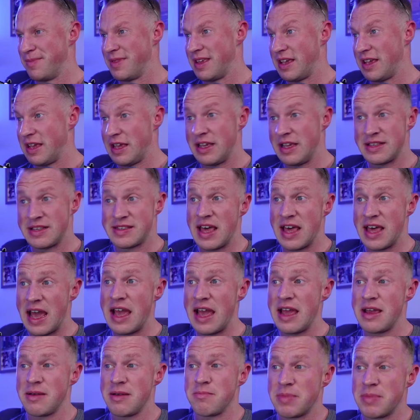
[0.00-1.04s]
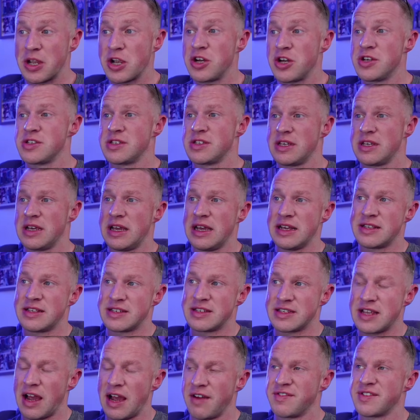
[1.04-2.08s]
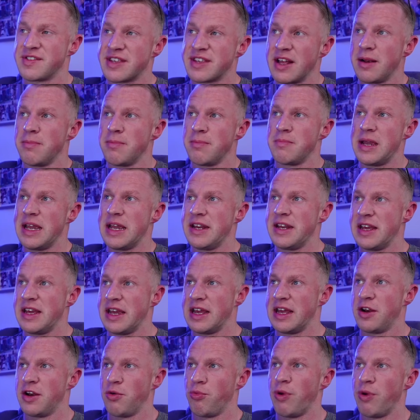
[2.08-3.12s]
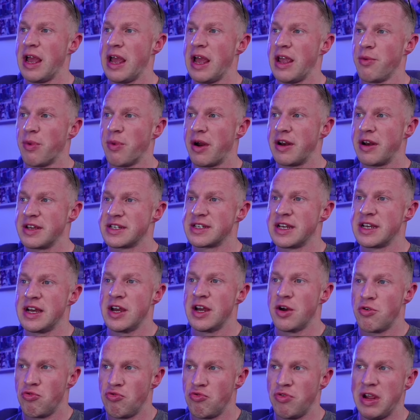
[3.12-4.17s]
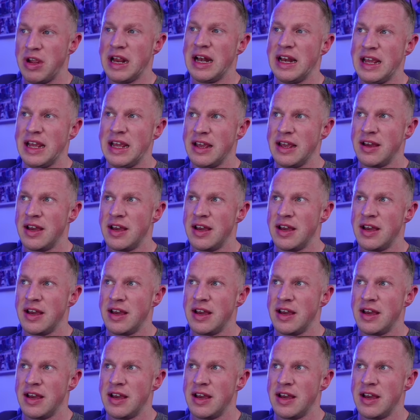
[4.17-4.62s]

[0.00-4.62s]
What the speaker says: It's there because I've still made it in a way where it's really